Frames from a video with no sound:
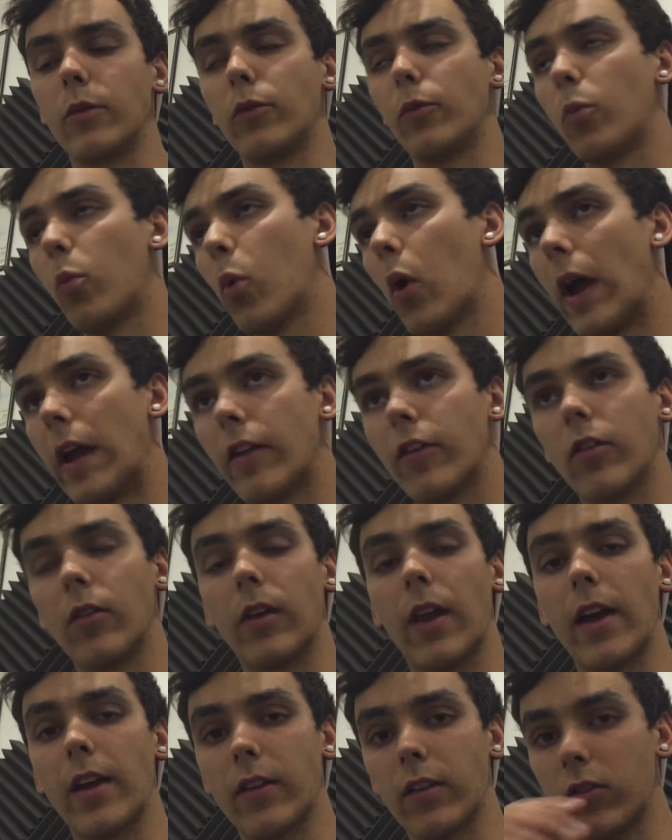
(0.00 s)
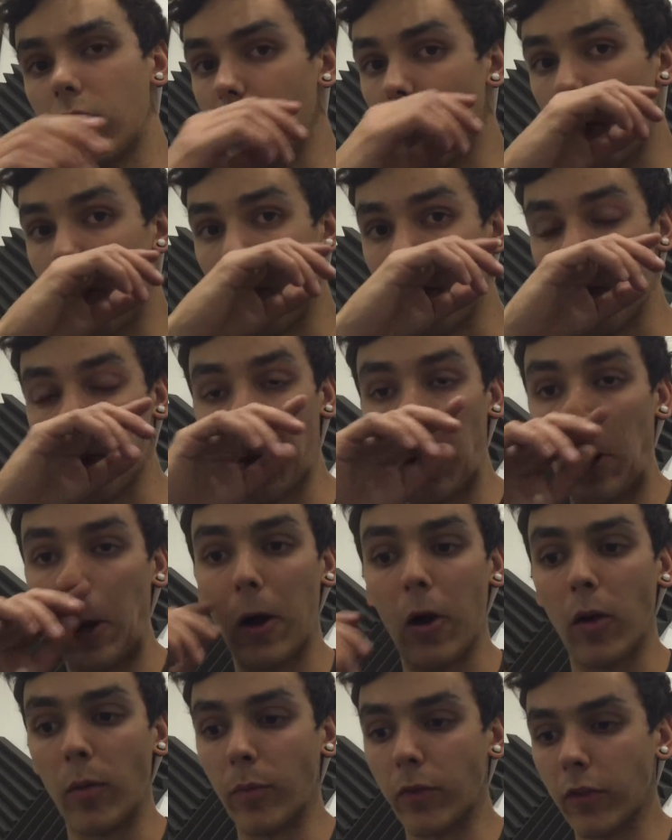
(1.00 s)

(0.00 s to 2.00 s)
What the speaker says: was way too late to do one when I got home.